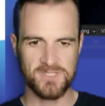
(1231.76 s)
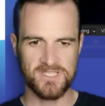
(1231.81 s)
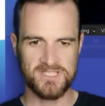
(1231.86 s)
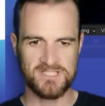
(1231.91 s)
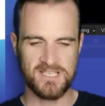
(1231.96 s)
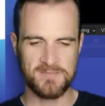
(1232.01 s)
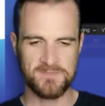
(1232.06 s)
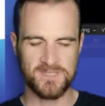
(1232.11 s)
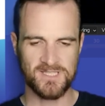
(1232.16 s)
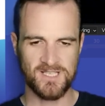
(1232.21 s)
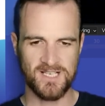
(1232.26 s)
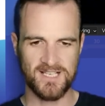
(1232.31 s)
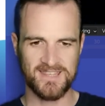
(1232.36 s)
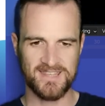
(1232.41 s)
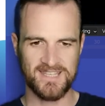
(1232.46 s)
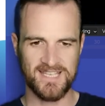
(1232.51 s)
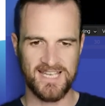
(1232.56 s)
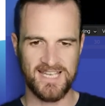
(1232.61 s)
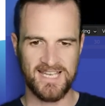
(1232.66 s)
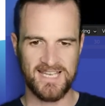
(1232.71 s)
Generally something
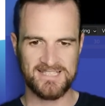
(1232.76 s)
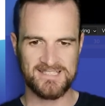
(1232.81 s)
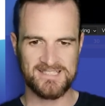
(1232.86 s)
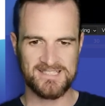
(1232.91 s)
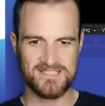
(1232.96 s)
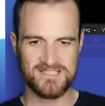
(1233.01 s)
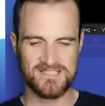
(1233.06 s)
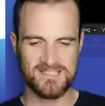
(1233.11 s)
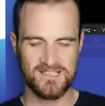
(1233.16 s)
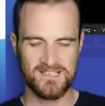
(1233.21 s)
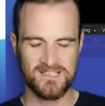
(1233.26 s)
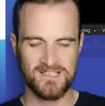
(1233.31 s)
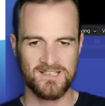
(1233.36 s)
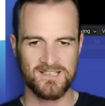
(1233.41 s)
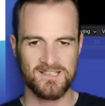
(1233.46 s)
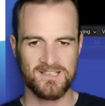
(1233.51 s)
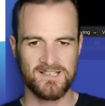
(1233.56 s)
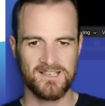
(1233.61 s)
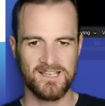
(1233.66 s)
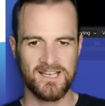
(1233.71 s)
like that.
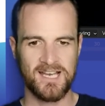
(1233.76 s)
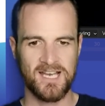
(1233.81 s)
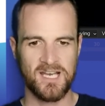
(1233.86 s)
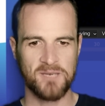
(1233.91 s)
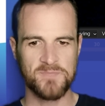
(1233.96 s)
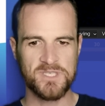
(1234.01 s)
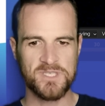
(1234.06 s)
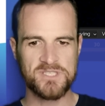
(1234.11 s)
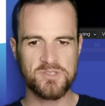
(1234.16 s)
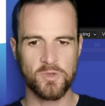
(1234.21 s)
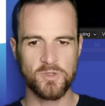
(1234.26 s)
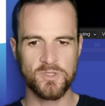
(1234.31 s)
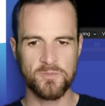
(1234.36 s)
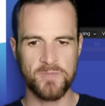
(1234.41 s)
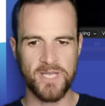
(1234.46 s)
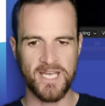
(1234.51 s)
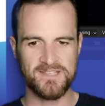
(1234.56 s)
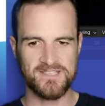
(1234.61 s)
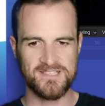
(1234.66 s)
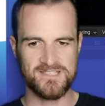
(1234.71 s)
It's
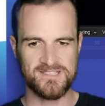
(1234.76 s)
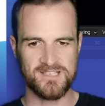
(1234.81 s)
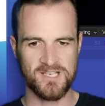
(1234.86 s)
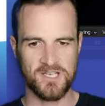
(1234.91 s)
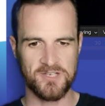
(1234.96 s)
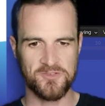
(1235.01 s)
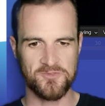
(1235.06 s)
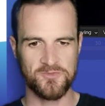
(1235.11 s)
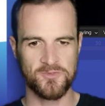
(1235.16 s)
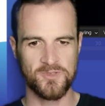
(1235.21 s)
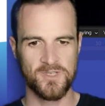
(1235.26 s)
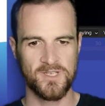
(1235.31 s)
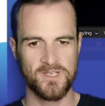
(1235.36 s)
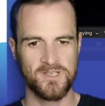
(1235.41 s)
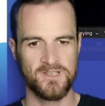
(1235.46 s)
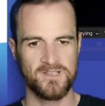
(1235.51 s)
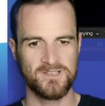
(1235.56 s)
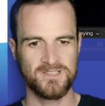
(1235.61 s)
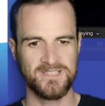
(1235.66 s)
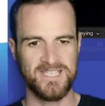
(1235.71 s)
all about this kind of
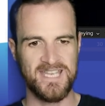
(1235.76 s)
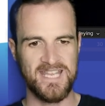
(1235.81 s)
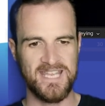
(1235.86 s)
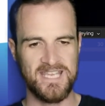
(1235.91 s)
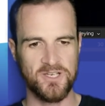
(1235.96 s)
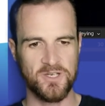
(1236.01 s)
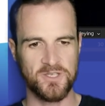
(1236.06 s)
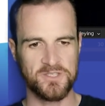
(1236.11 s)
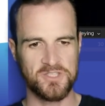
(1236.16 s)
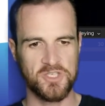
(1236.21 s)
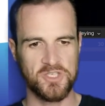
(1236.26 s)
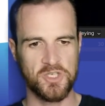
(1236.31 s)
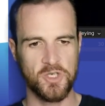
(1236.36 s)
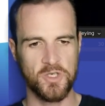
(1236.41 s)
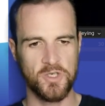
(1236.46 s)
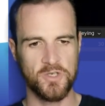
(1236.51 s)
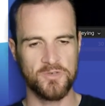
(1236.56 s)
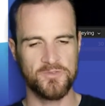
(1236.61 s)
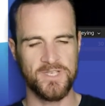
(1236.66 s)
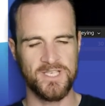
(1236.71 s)
neon
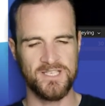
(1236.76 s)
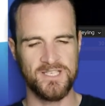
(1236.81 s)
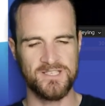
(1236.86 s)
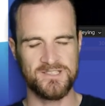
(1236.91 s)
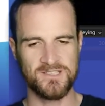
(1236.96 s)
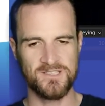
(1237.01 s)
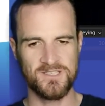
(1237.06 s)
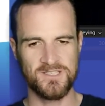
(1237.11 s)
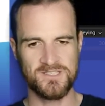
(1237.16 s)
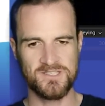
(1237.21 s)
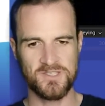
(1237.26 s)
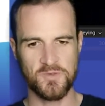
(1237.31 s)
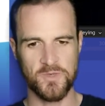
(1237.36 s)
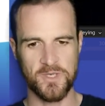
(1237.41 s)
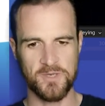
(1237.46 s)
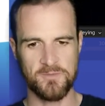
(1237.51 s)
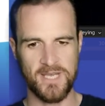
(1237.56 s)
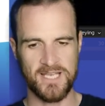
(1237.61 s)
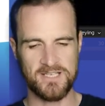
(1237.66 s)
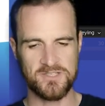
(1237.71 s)
curve here, so you
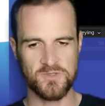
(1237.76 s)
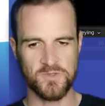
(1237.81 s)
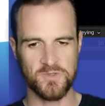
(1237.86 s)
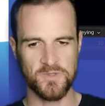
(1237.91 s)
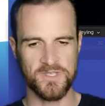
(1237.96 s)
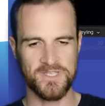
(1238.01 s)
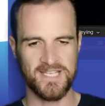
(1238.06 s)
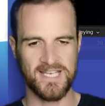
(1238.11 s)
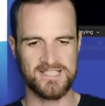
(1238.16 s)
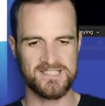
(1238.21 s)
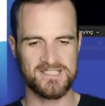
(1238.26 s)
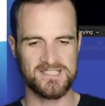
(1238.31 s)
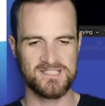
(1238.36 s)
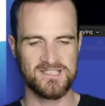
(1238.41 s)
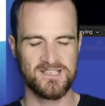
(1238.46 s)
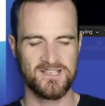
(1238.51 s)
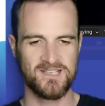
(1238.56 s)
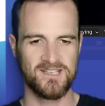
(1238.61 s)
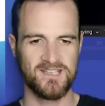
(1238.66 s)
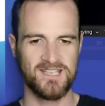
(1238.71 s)
sort of want to make sure that
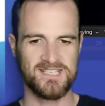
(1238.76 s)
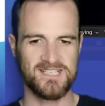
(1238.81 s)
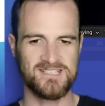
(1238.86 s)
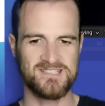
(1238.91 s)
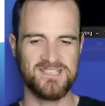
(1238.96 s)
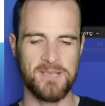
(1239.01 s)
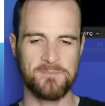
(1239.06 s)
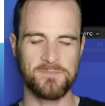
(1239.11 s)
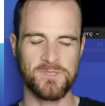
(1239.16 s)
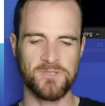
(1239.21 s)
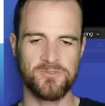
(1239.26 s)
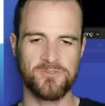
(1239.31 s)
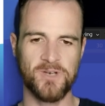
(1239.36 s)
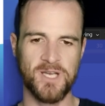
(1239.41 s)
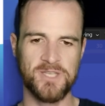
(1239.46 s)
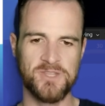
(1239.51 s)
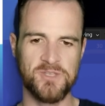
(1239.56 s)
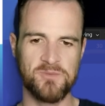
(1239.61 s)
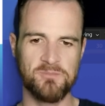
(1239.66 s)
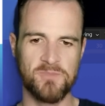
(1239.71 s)
that's
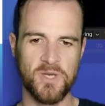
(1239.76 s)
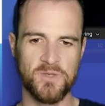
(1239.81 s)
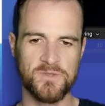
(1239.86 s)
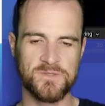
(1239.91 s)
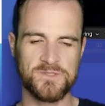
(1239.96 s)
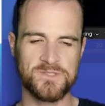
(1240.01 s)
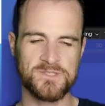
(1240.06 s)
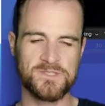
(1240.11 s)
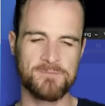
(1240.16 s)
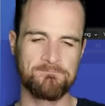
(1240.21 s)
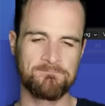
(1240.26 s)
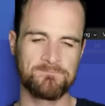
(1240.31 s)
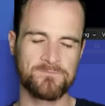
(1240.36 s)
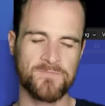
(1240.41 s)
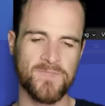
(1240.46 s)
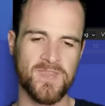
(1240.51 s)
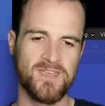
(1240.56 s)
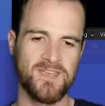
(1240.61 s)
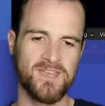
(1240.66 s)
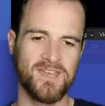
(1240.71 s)
exemplified the most.
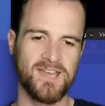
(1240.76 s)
